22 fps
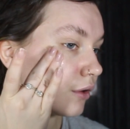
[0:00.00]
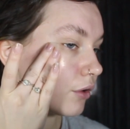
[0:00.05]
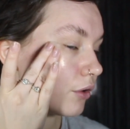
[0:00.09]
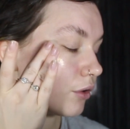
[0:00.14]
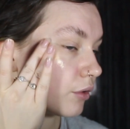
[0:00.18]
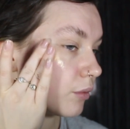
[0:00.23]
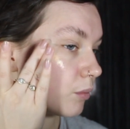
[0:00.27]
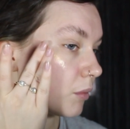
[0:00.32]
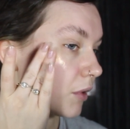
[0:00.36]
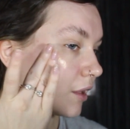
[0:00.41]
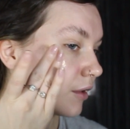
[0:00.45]

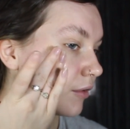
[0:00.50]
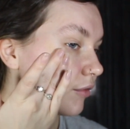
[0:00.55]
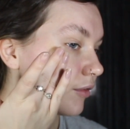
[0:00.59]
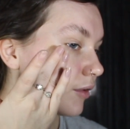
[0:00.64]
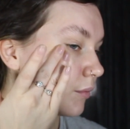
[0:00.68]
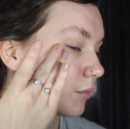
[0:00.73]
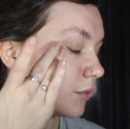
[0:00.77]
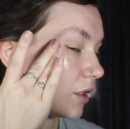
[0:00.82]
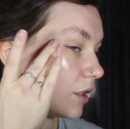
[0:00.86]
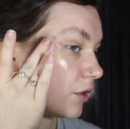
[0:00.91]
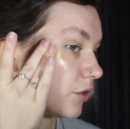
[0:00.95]
on my
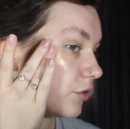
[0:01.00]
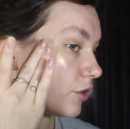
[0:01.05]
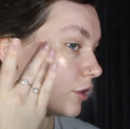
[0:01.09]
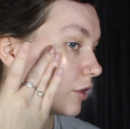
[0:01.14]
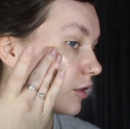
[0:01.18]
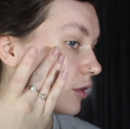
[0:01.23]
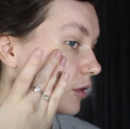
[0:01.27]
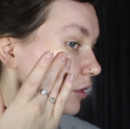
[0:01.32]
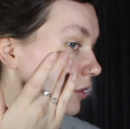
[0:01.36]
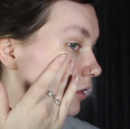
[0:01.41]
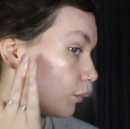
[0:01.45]

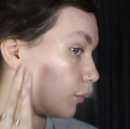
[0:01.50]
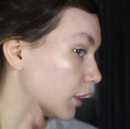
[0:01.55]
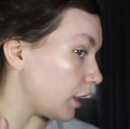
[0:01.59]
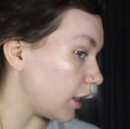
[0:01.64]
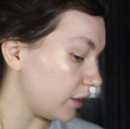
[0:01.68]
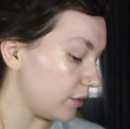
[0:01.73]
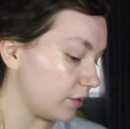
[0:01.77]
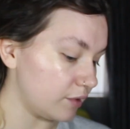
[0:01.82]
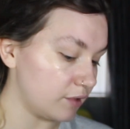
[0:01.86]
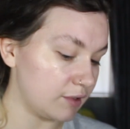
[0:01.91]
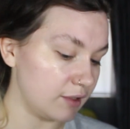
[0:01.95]
foundation. But
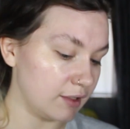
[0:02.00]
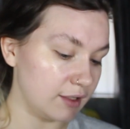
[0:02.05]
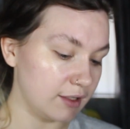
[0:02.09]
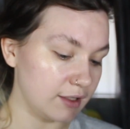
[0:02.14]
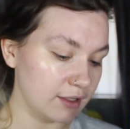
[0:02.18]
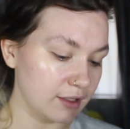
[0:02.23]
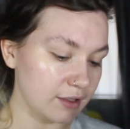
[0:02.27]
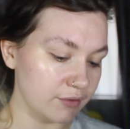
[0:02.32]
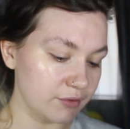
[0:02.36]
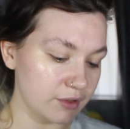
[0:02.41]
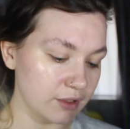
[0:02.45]
I just think
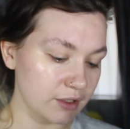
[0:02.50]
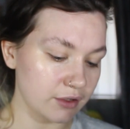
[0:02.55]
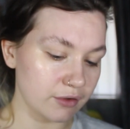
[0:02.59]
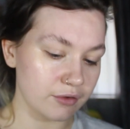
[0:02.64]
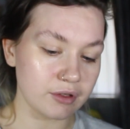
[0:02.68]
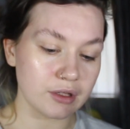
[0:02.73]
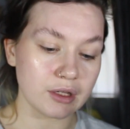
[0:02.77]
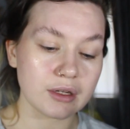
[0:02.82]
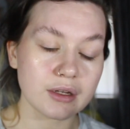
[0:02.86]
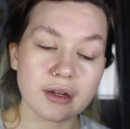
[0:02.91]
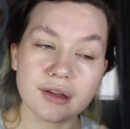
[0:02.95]
it gives like a
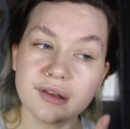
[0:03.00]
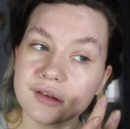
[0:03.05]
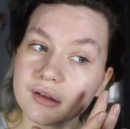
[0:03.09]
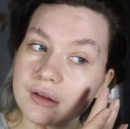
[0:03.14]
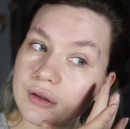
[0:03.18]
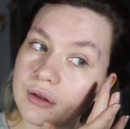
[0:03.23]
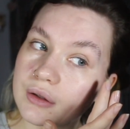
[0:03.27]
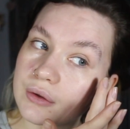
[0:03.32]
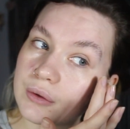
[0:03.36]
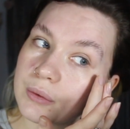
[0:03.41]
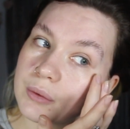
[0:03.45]
really nice
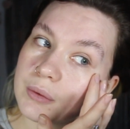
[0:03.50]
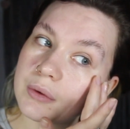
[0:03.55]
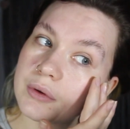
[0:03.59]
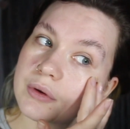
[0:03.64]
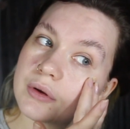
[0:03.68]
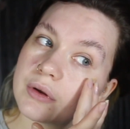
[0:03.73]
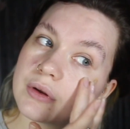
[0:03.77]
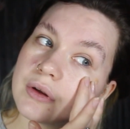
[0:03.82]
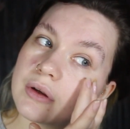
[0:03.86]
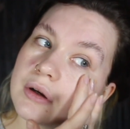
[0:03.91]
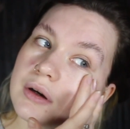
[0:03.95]
glow
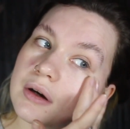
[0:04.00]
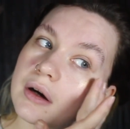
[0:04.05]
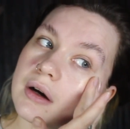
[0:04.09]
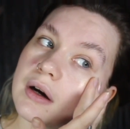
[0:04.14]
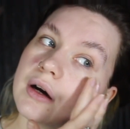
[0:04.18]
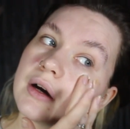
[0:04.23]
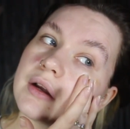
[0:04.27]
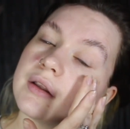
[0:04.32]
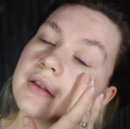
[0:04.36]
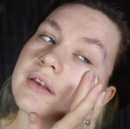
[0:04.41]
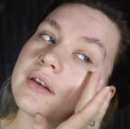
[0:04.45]

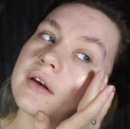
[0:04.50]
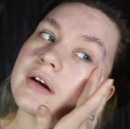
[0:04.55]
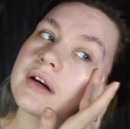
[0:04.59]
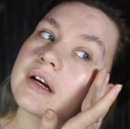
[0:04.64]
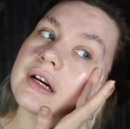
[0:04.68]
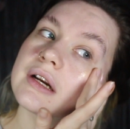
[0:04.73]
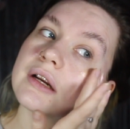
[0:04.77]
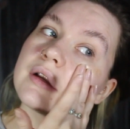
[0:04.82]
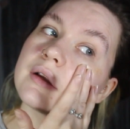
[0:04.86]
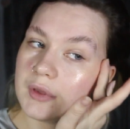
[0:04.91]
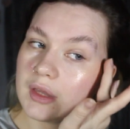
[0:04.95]

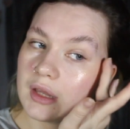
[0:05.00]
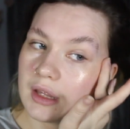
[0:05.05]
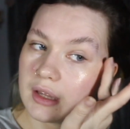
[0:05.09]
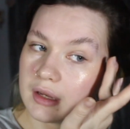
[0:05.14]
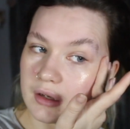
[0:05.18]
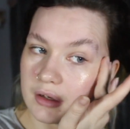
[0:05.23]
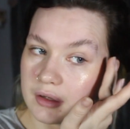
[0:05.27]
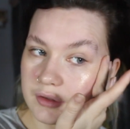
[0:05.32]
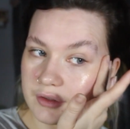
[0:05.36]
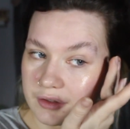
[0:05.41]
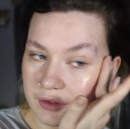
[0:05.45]
under
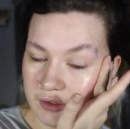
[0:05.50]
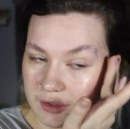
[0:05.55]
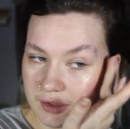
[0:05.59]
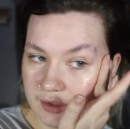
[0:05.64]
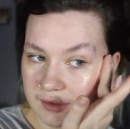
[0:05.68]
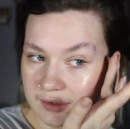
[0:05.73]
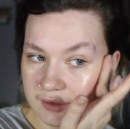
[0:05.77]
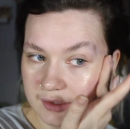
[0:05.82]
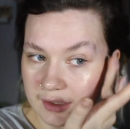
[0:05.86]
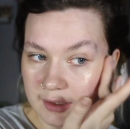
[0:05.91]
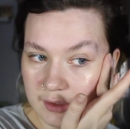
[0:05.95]
the
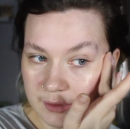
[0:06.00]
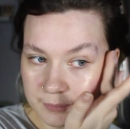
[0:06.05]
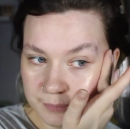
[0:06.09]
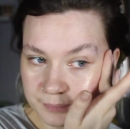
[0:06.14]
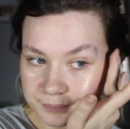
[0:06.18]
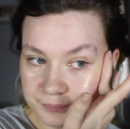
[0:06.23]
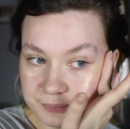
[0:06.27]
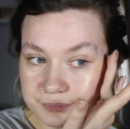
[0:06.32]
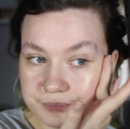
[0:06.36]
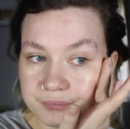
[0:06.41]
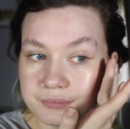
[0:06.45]
skin.